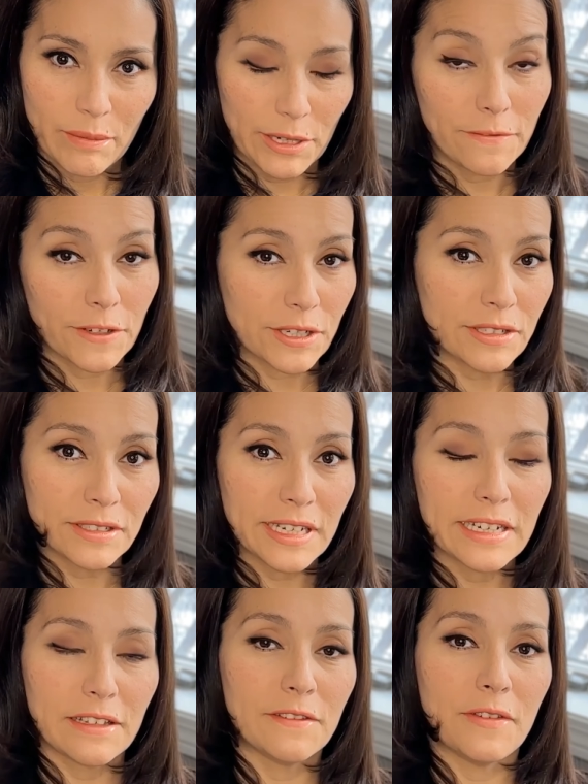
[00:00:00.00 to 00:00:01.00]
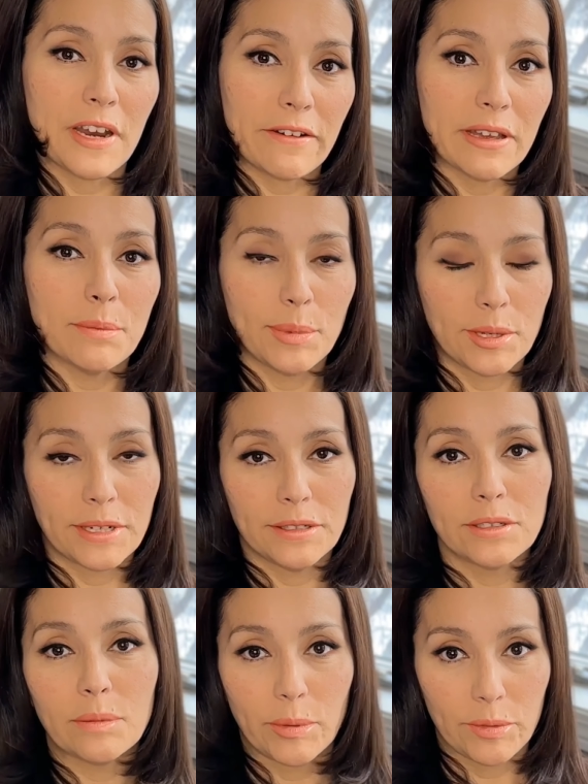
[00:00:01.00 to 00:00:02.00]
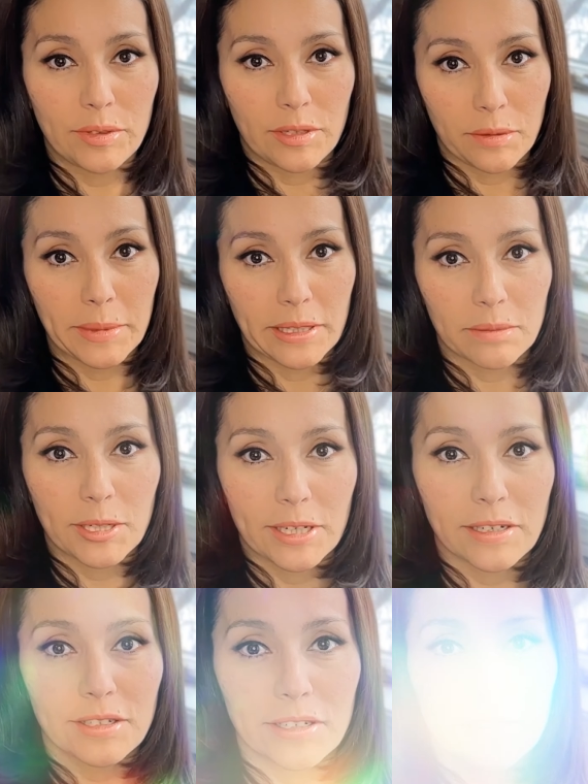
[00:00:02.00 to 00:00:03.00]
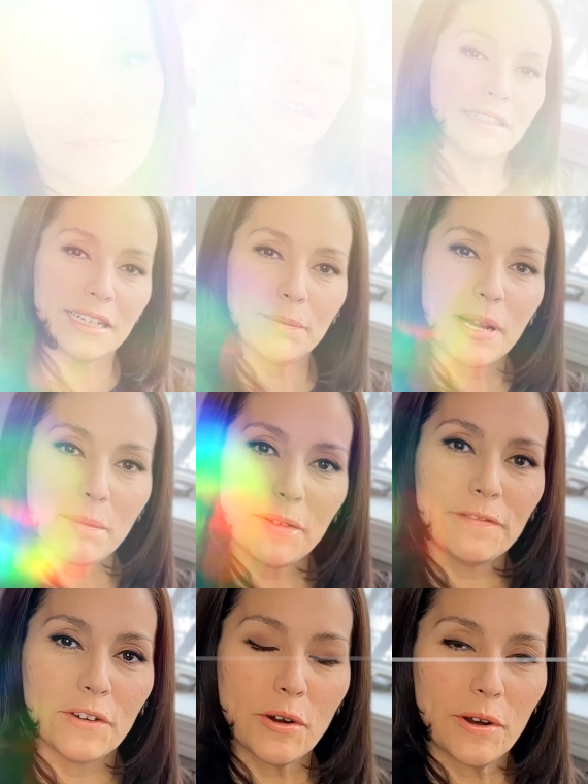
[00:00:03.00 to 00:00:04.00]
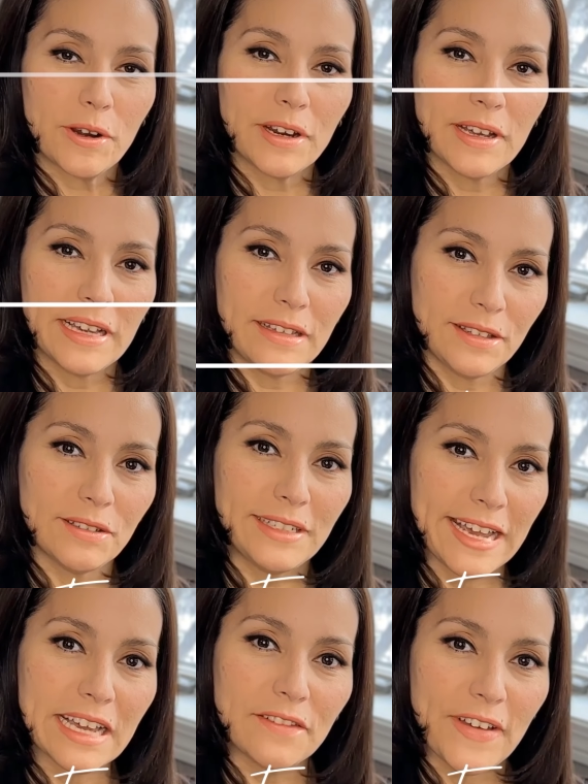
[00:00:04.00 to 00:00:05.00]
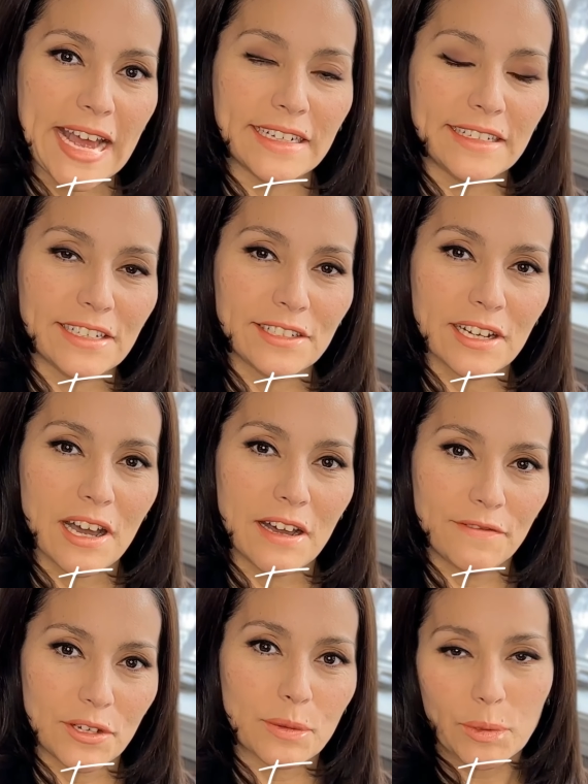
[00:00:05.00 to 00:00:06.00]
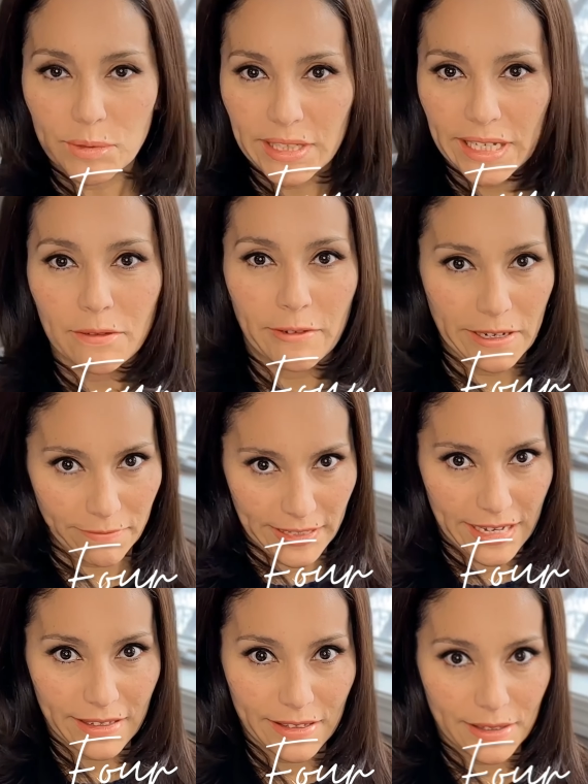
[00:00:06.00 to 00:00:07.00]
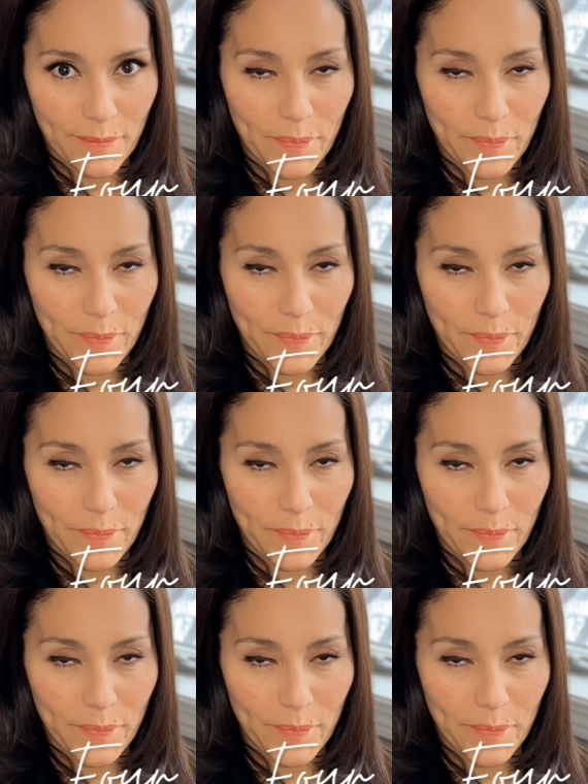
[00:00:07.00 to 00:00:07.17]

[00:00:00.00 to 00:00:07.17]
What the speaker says: but first it is very important to boost your milk production. Tip number 4 is to take advantage of the routine reflex.